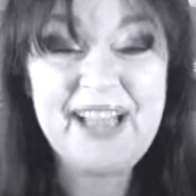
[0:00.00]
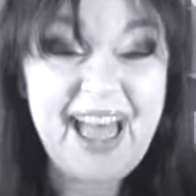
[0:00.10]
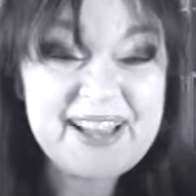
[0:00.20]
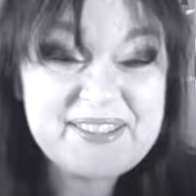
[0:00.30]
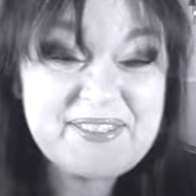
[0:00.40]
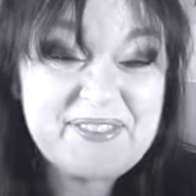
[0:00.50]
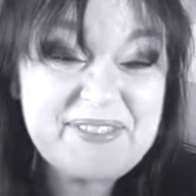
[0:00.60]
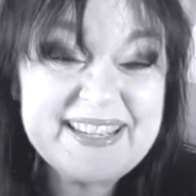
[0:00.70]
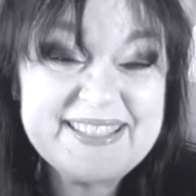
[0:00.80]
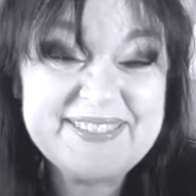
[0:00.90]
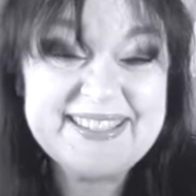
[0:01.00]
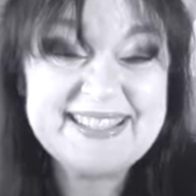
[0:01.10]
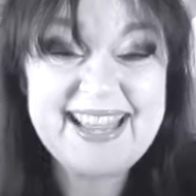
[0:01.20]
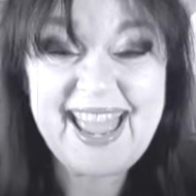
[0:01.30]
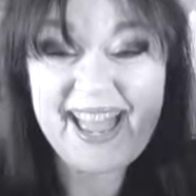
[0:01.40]
How's everybody doing
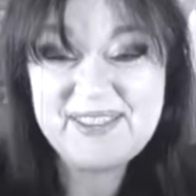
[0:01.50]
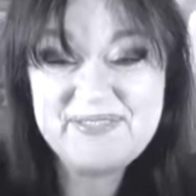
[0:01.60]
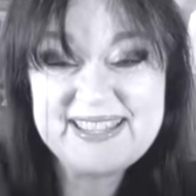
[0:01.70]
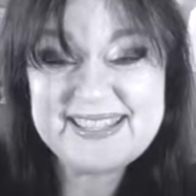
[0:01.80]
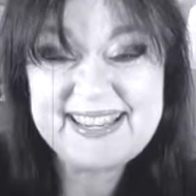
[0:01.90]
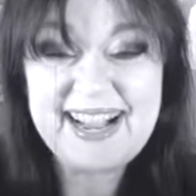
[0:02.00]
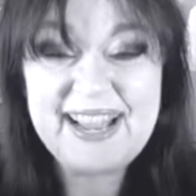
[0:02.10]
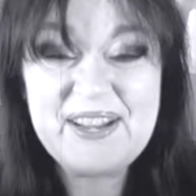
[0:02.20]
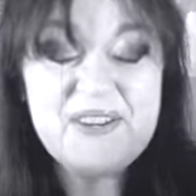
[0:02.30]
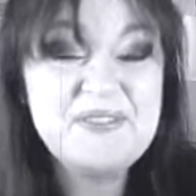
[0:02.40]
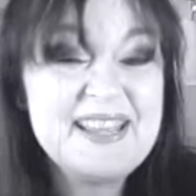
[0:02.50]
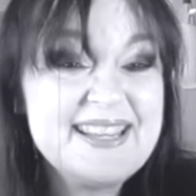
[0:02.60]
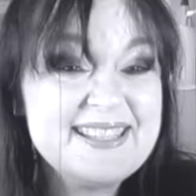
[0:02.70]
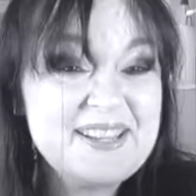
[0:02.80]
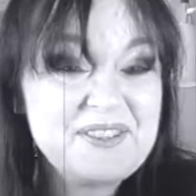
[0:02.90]
today? Amazing, I hope. It
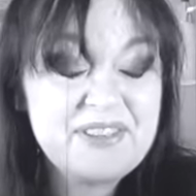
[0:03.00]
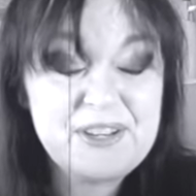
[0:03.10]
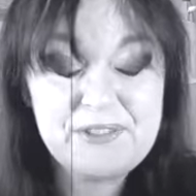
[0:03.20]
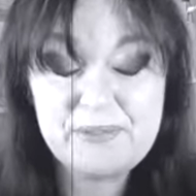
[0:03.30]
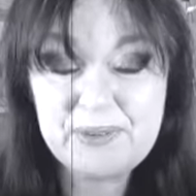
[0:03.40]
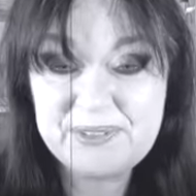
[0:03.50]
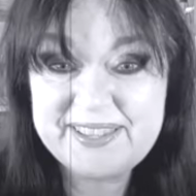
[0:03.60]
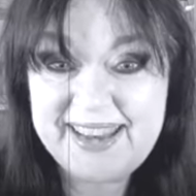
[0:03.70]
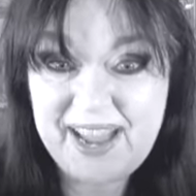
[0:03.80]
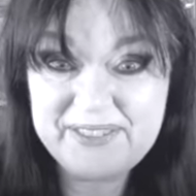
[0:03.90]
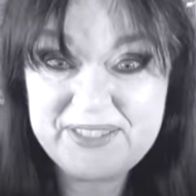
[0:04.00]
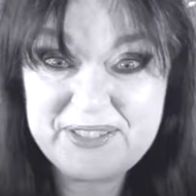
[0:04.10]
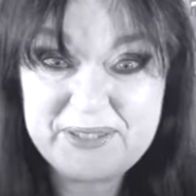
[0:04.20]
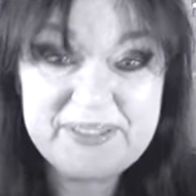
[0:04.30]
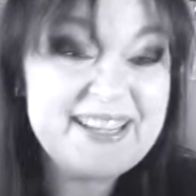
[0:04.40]
is another video from your older than average
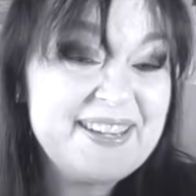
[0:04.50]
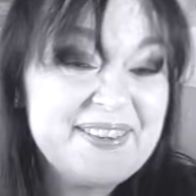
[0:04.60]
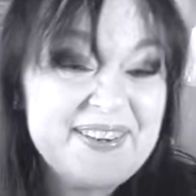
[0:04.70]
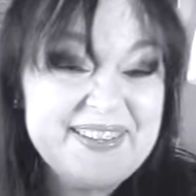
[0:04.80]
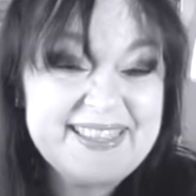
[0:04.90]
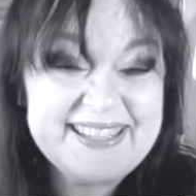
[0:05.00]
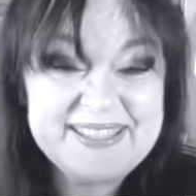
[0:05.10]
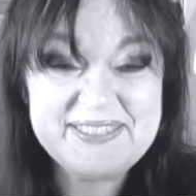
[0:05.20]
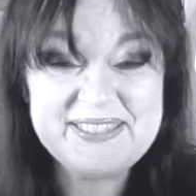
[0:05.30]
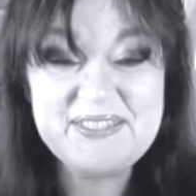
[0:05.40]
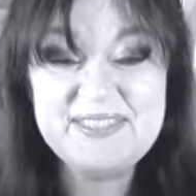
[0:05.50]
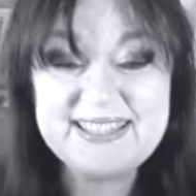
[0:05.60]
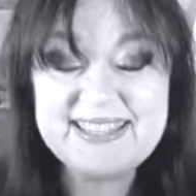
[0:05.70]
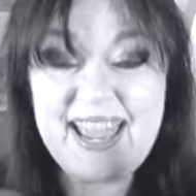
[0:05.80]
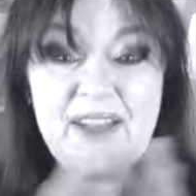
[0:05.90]
YouTuber here on the YouTubes,
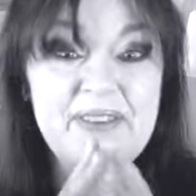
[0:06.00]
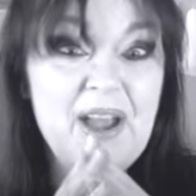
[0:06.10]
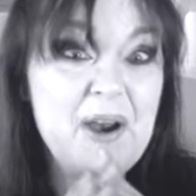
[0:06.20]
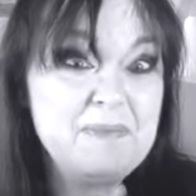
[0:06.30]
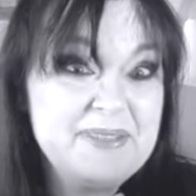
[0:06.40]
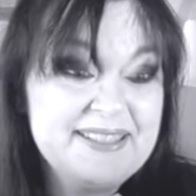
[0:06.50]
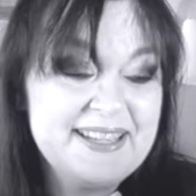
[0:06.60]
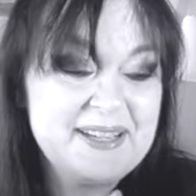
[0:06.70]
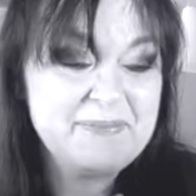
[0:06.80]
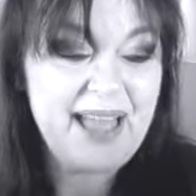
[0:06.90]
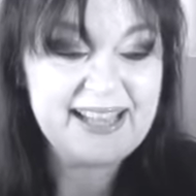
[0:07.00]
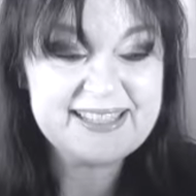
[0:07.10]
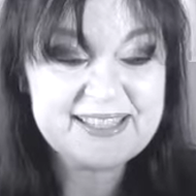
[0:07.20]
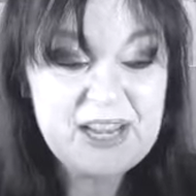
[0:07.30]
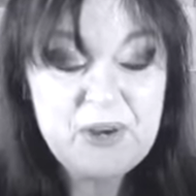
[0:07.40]
and today we are building a
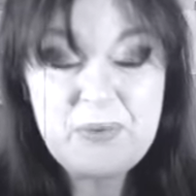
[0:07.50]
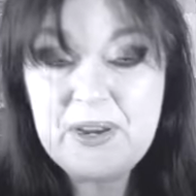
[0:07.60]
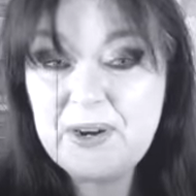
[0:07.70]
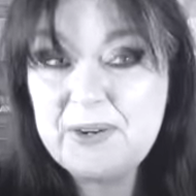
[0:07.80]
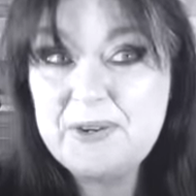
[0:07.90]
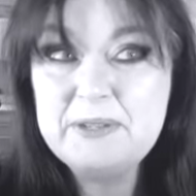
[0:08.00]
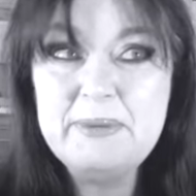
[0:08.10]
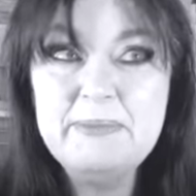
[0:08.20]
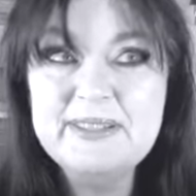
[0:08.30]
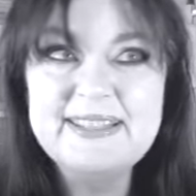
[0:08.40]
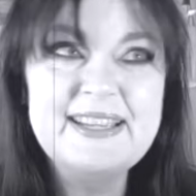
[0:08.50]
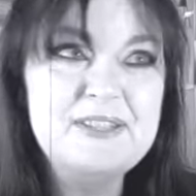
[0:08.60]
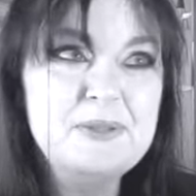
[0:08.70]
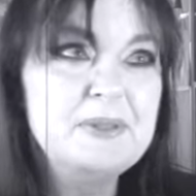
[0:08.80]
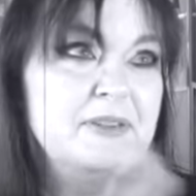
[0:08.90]
palette. We are going to be building,
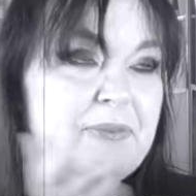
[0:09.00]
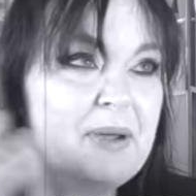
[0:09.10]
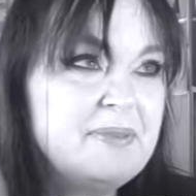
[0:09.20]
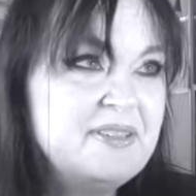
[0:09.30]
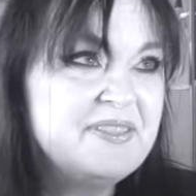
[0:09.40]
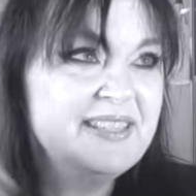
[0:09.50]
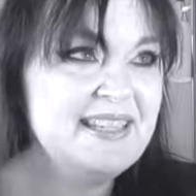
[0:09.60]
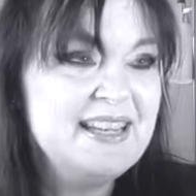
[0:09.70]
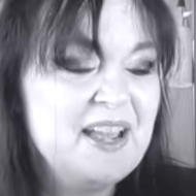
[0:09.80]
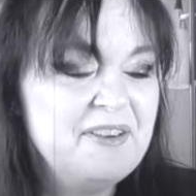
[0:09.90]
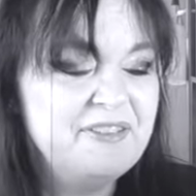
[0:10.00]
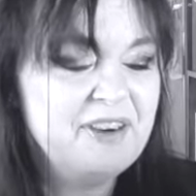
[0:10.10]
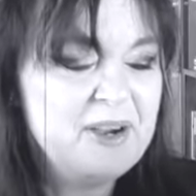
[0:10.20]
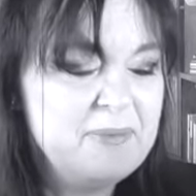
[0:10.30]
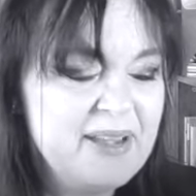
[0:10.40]
as you will have probably have seen
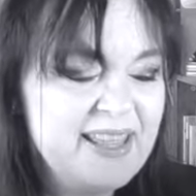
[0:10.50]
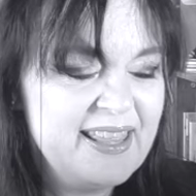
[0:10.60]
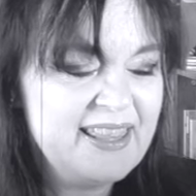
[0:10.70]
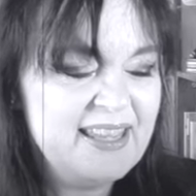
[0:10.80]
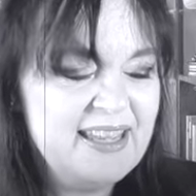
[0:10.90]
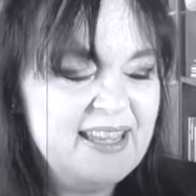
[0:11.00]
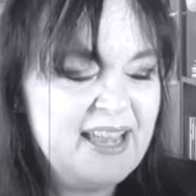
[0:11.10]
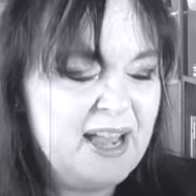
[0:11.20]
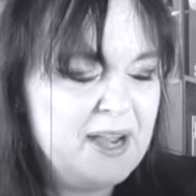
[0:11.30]
from the